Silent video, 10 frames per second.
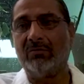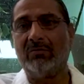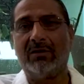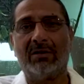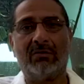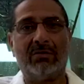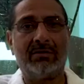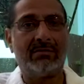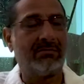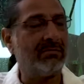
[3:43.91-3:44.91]
who are
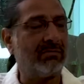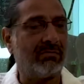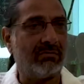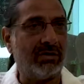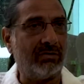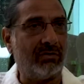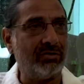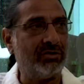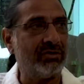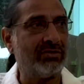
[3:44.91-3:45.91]
quite
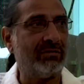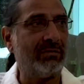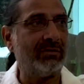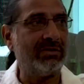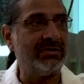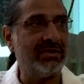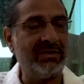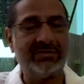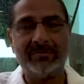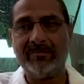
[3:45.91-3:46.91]
conscious about these
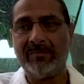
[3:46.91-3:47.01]
things,